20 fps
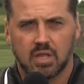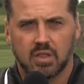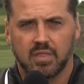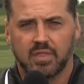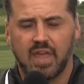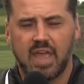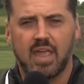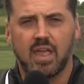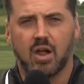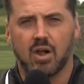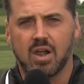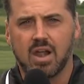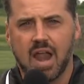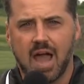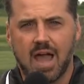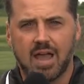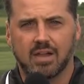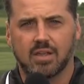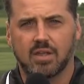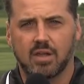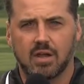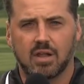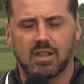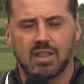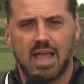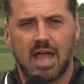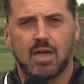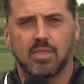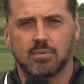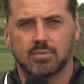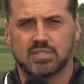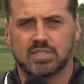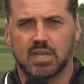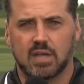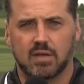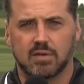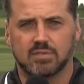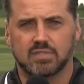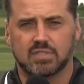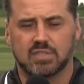They are not going to allow
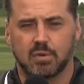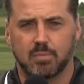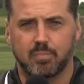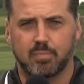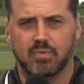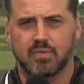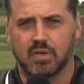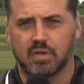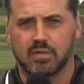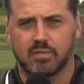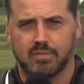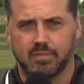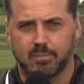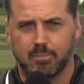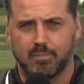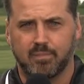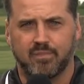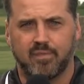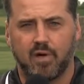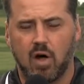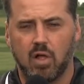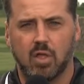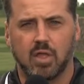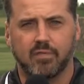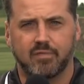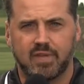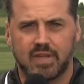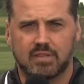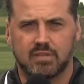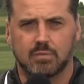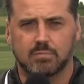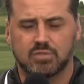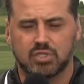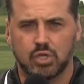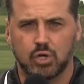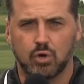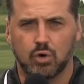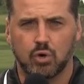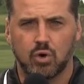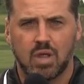themselves to fall victim
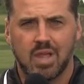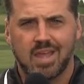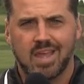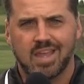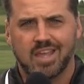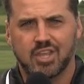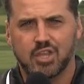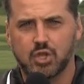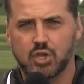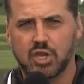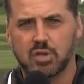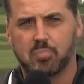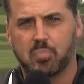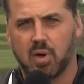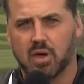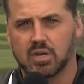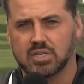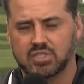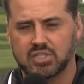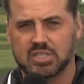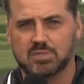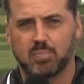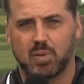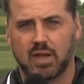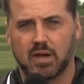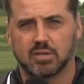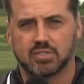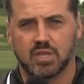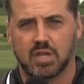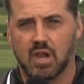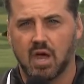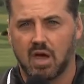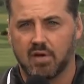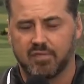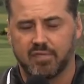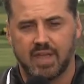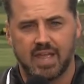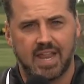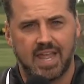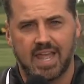to, you didn't punish these players enough.
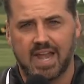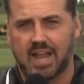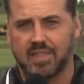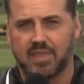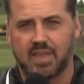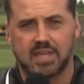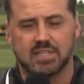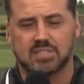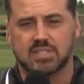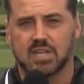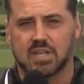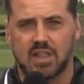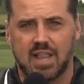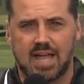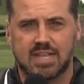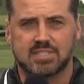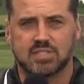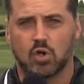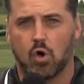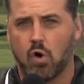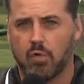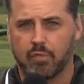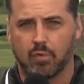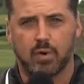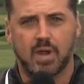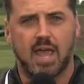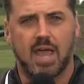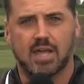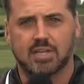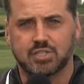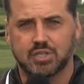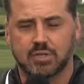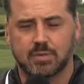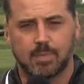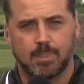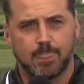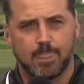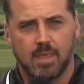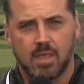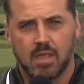And I think it's the classic overreaction.
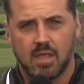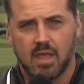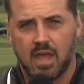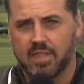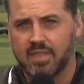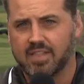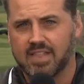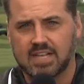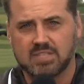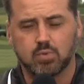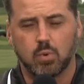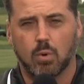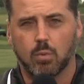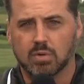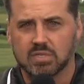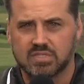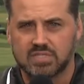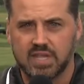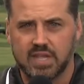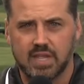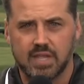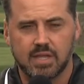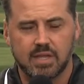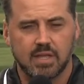I think that's what we're seeing.